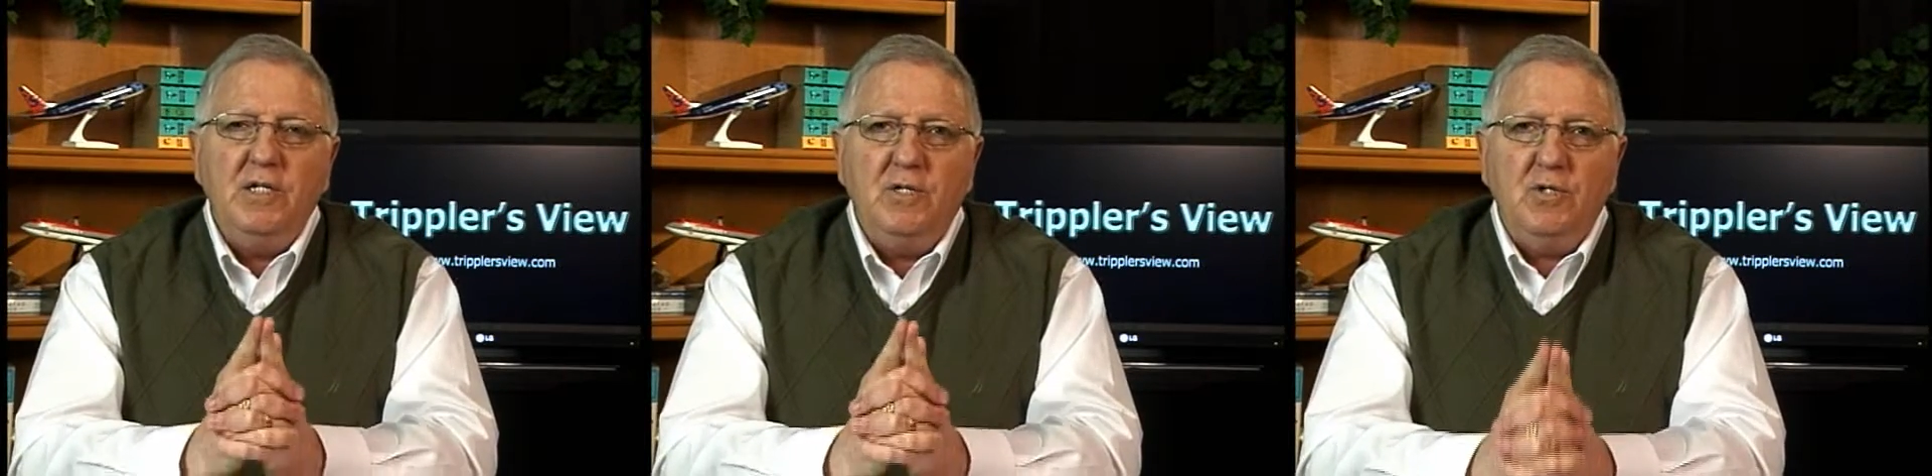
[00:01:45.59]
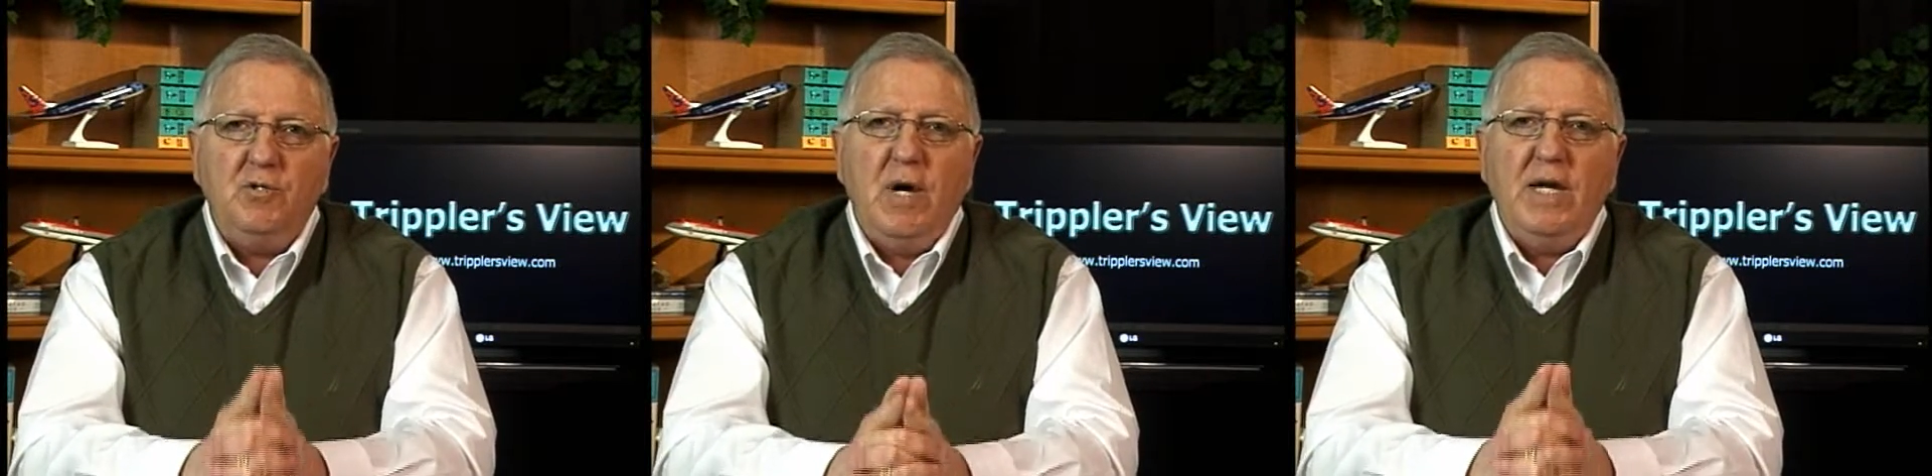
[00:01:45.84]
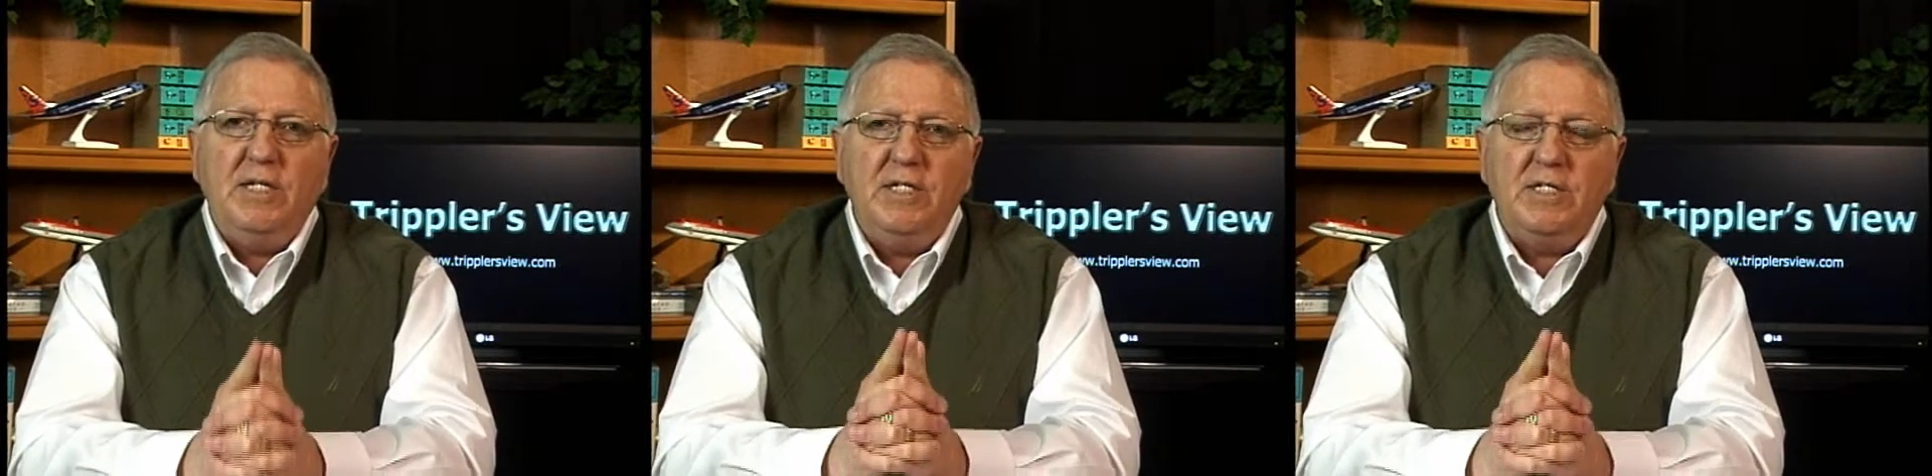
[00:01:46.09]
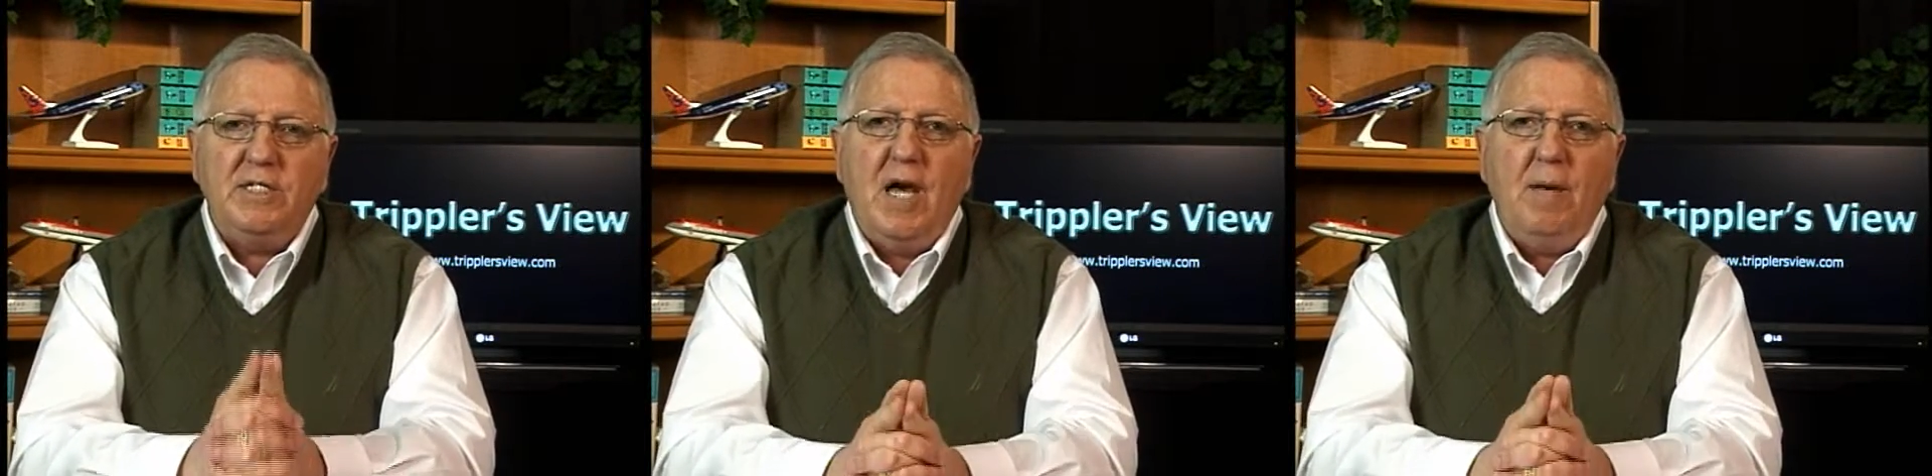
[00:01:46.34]
to try to
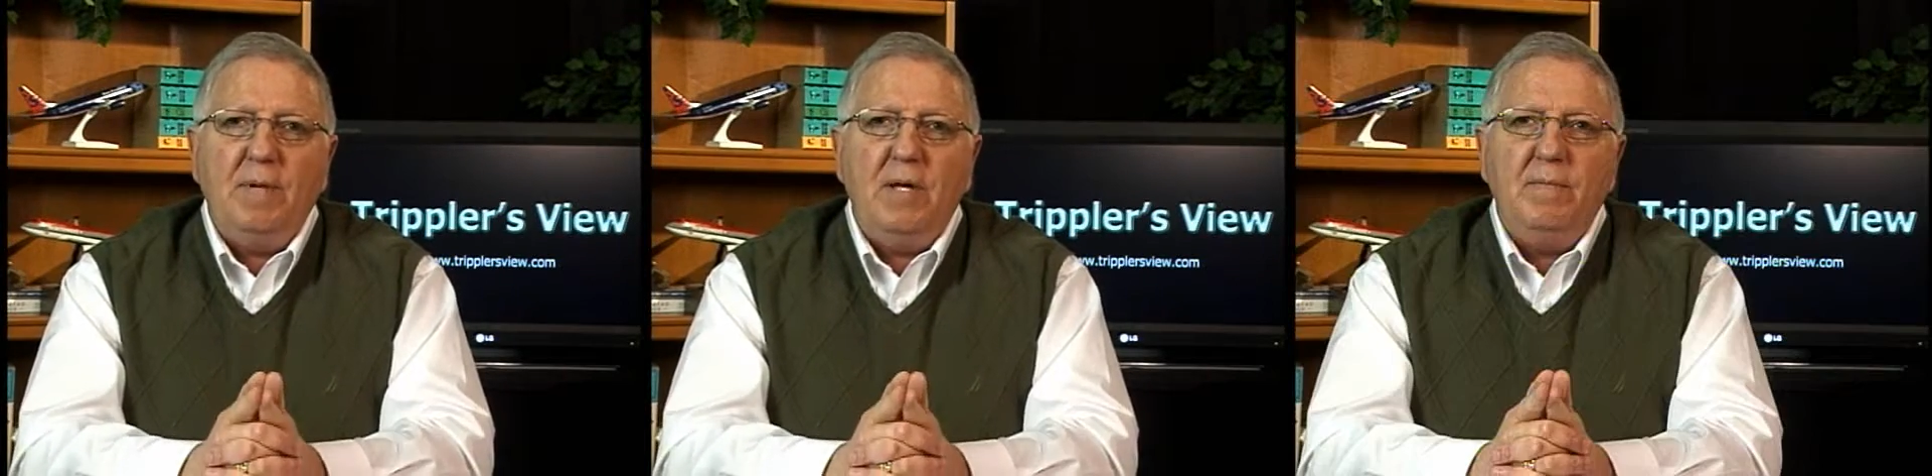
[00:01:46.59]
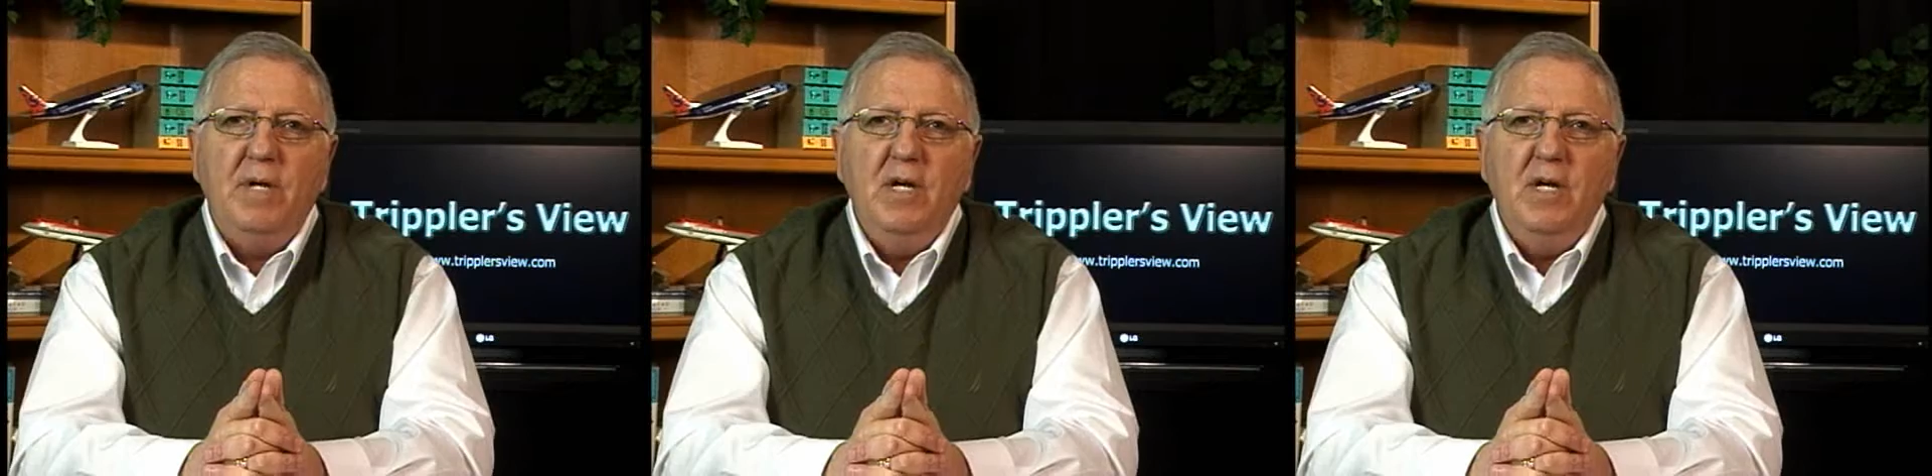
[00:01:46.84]
stop him.